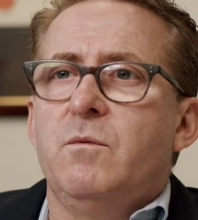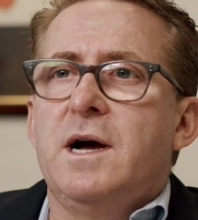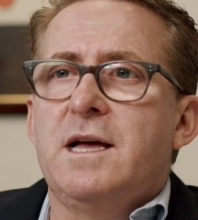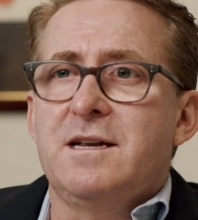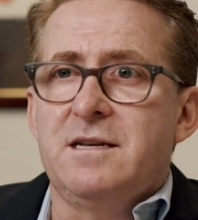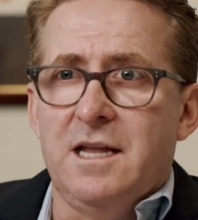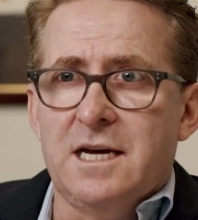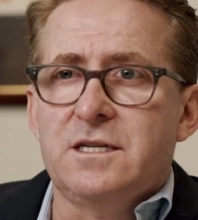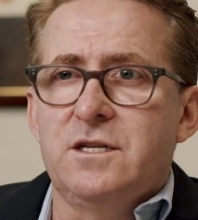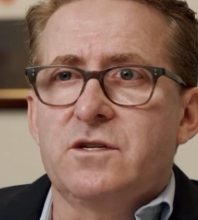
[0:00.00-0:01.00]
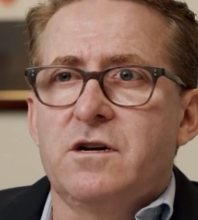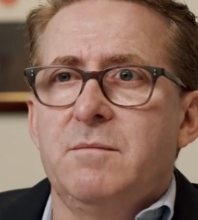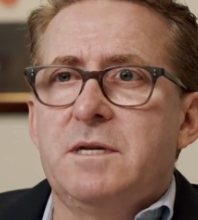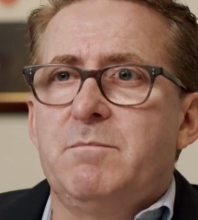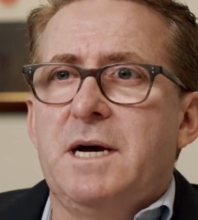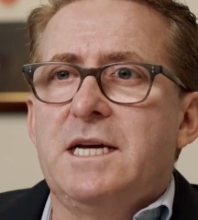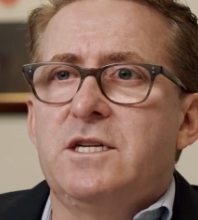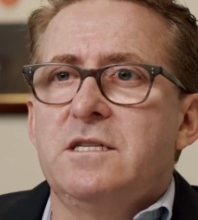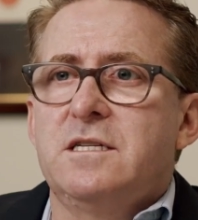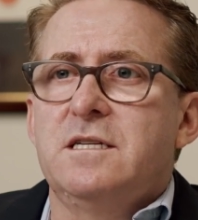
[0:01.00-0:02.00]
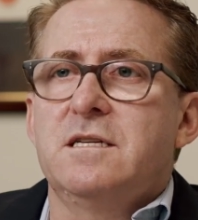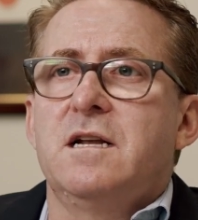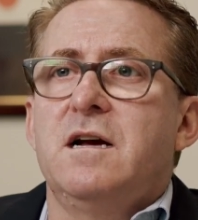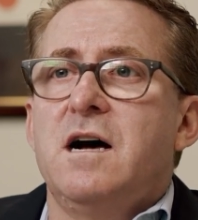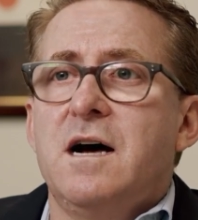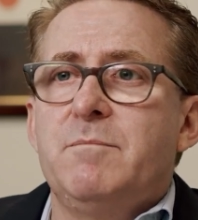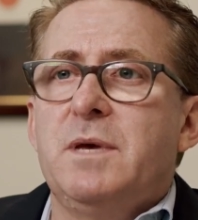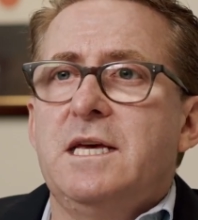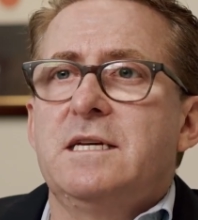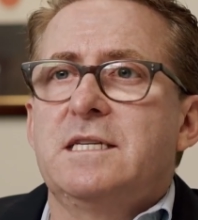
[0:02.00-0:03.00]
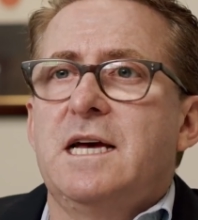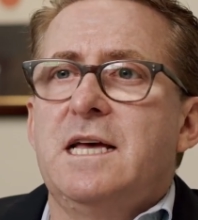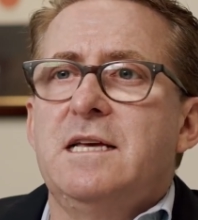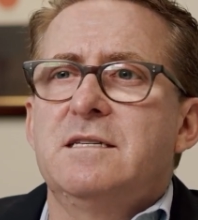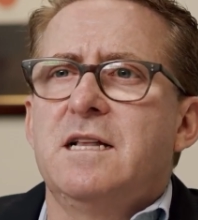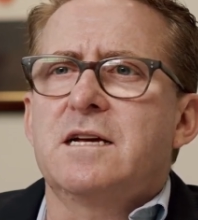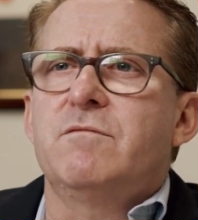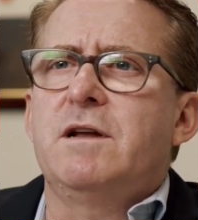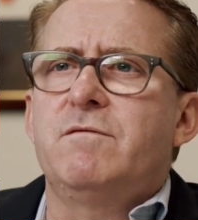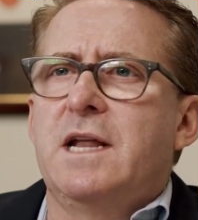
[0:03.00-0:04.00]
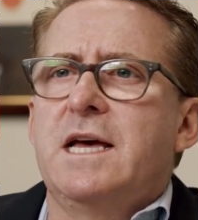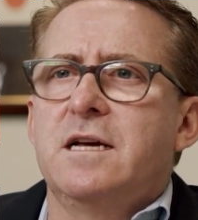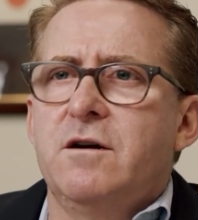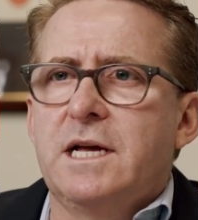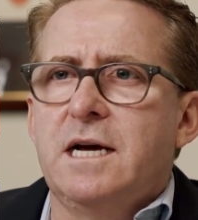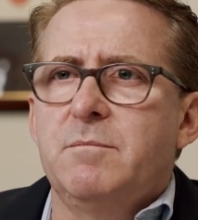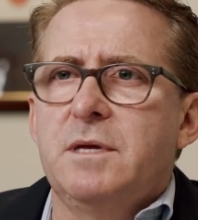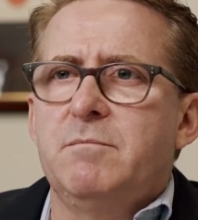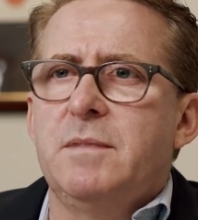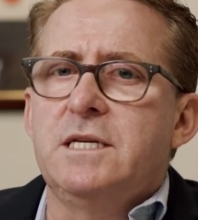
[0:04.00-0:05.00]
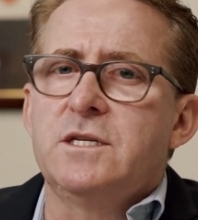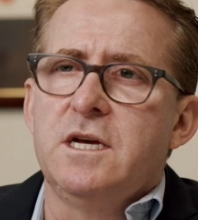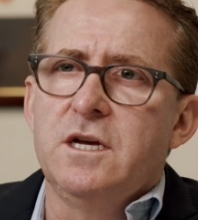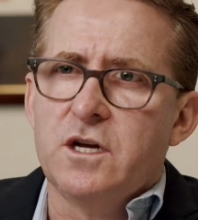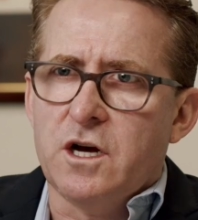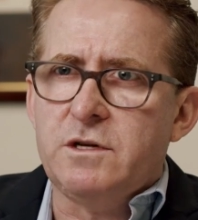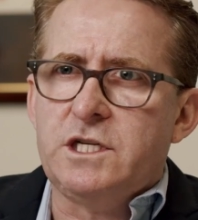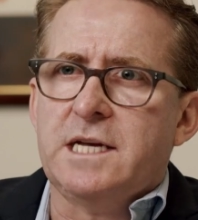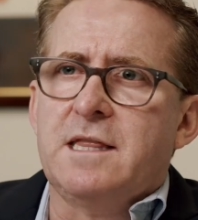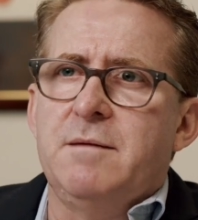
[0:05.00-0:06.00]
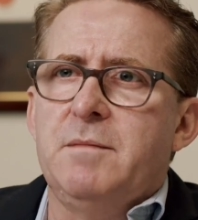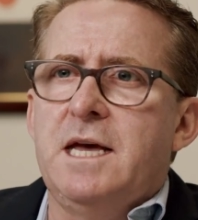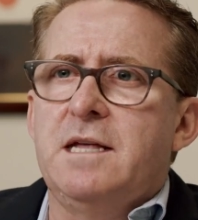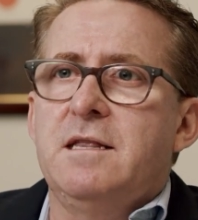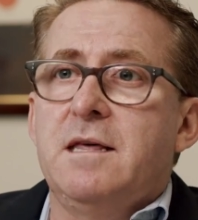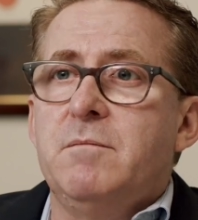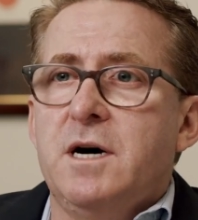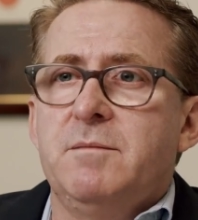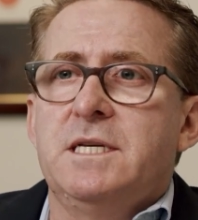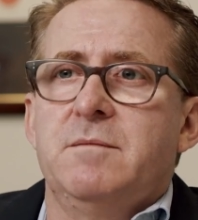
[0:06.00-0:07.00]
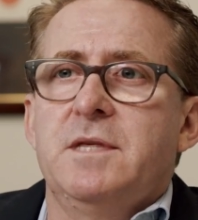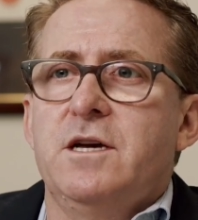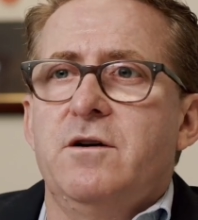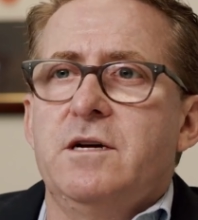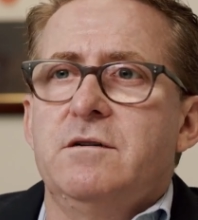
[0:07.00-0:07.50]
way I'd like to describe it to patients is that a high PSA is like a red flag going up. It means go and check that man, there might be something going